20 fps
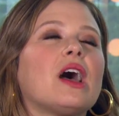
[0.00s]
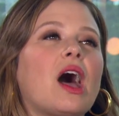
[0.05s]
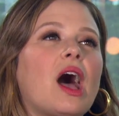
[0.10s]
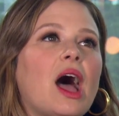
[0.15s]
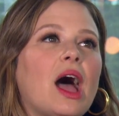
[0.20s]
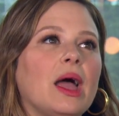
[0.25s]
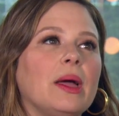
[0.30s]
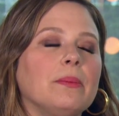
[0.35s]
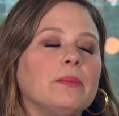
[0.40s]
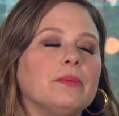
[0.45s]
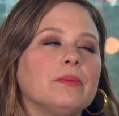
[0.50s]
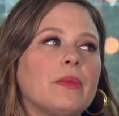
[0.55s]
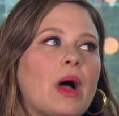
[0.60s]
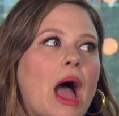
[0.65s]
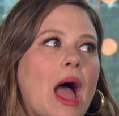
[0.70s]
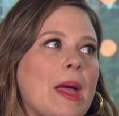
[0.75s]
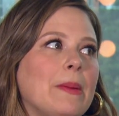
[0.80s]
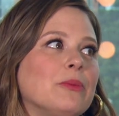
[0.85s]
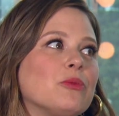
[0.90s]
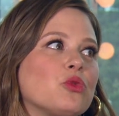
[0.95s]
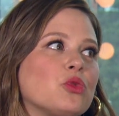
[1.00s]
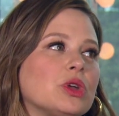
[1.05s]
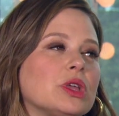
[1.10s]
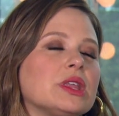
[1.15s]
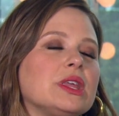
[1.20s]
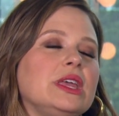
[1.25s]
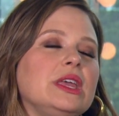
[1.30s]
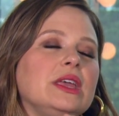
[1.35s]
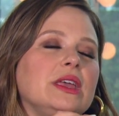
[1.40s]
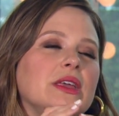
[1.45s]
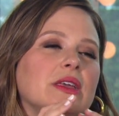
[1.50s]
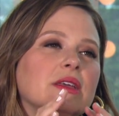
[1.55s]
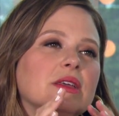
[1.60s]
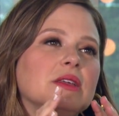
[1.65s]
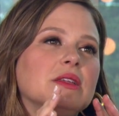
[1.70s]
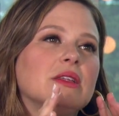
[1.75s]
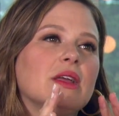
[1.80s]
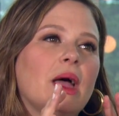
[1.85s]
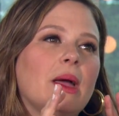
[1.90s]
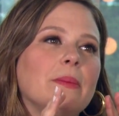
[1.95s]
I'm I'm really
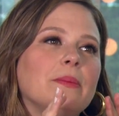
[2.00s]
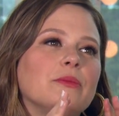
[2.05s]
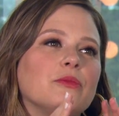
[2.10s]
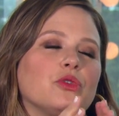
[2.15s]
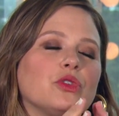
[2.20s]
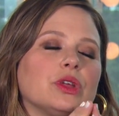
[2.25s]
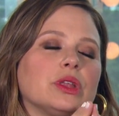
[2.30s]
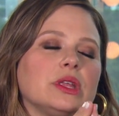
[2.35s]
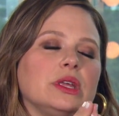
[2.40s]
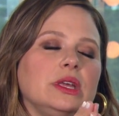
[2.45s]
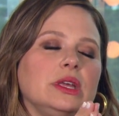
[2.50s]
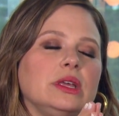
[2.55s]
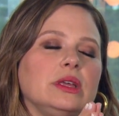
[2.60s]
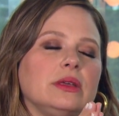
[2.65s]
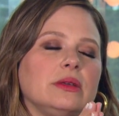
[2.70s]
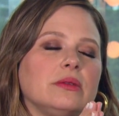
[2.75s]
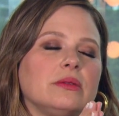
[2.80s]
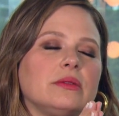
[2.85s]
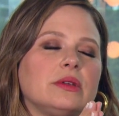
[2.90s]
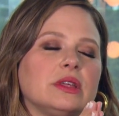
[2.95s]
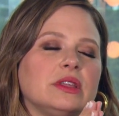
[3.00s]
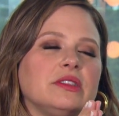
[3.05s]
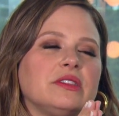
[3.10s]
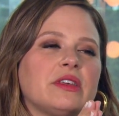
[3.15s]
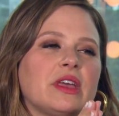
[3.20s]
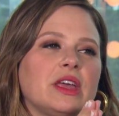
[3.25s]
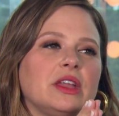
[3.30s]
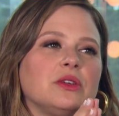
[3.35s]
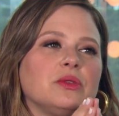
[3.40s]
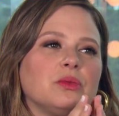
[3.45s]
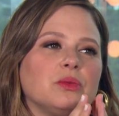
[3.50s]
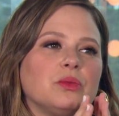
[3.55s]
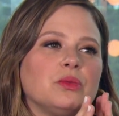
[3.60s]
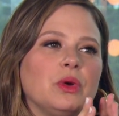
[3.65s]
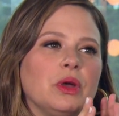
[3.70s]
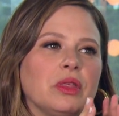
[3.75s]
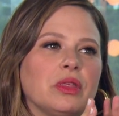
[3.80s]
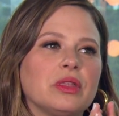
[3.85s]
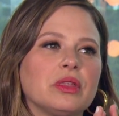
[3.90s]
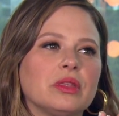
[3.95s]
I'm really content
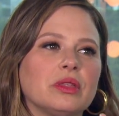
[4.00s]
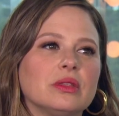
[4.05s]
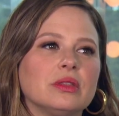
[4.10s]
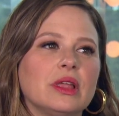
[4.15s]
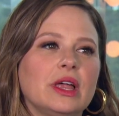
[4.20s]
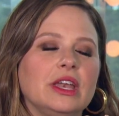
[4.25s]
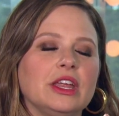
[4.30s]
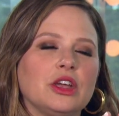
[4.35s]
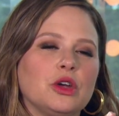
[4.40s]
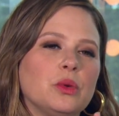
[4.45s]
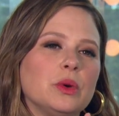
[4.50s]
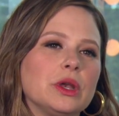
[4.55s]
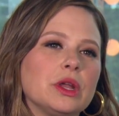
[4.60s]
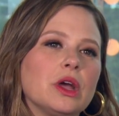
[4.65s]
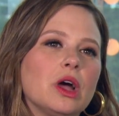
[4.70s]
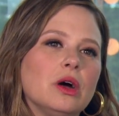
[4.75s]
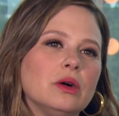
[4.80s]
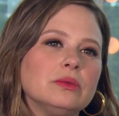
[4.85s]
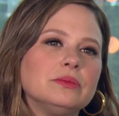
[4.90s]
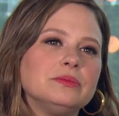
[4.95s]
with letting Quinn go.